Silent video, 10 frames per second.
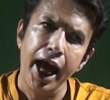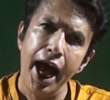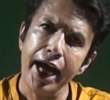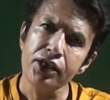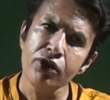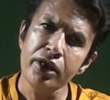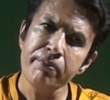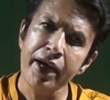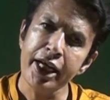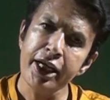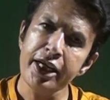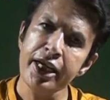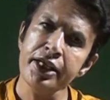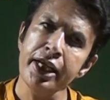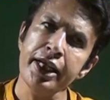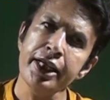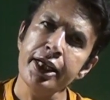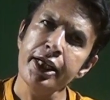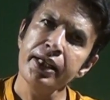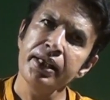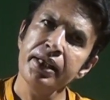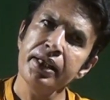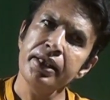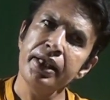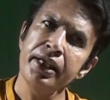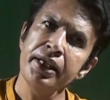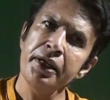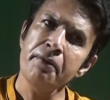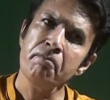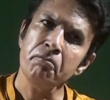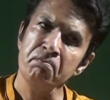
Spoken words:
Actually, by creating the